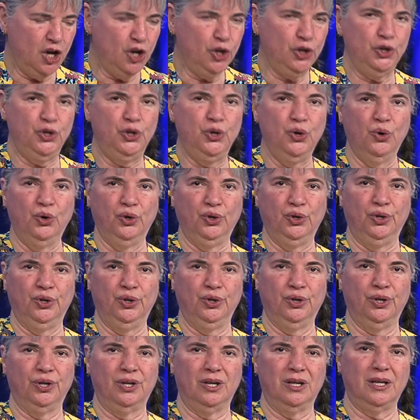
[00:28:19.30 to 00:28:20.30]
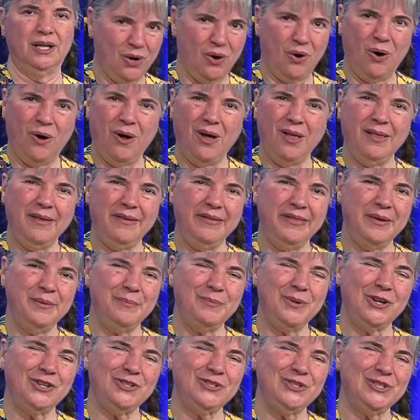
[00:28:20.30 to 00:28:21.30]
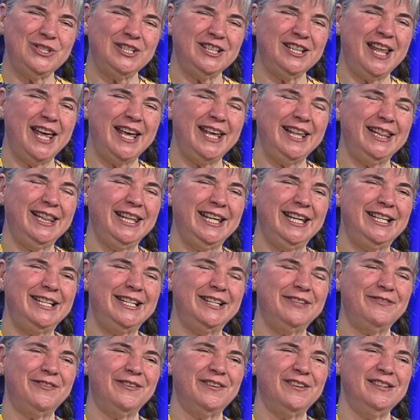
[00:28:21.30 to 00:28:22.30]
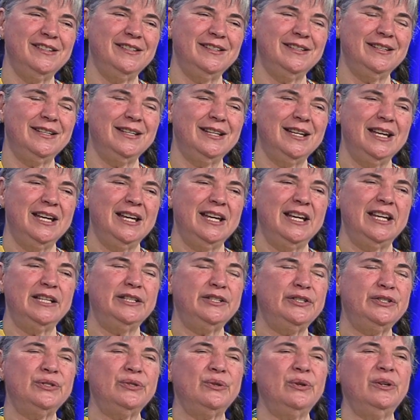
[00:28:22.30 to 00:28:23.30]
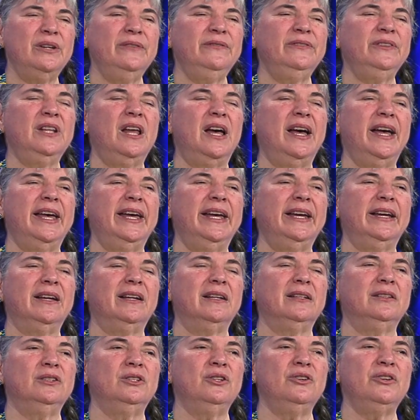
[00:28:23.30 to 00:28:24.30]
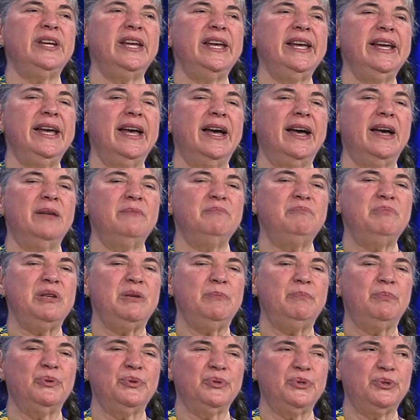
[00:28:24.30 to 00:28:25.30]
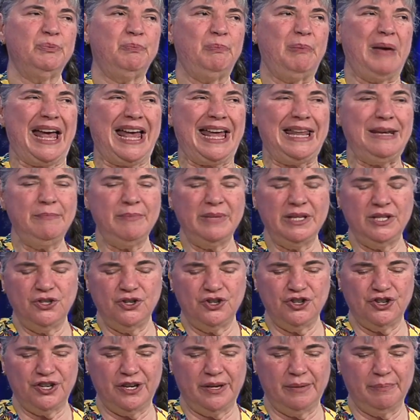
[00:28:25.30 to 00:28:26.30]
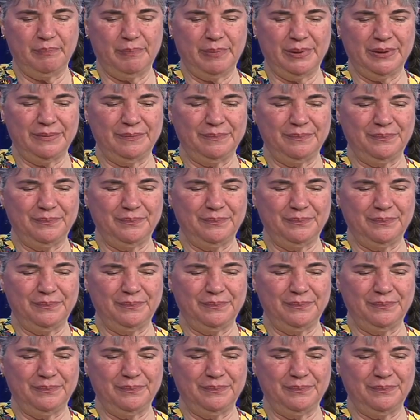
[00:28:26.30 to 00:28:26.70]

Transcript: Jung. All of them are slightly different. It's sort of like looking at people's penmanship.